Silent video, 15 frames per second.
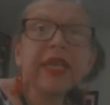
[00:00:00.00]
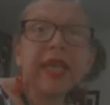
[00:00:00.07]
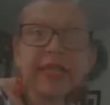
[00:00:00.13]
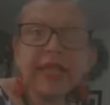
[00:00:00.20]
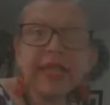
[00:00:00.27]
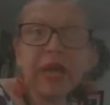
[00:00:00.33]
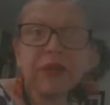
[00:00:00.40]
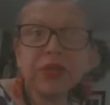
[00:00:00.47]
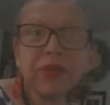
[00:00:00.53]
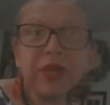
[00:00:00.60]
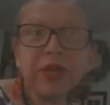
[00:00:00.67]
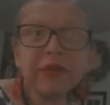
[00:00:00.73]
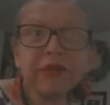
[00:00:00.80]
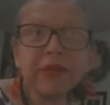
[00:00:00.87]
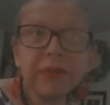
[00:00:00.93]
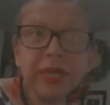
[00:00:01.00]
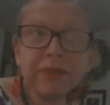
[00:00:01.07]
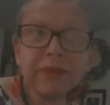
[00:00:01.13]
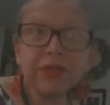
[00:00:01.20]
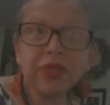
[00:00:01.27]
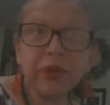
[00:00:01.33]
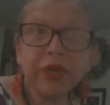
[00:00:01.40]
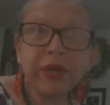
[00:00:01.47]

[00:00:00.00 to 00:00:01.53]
And that was one of the memes going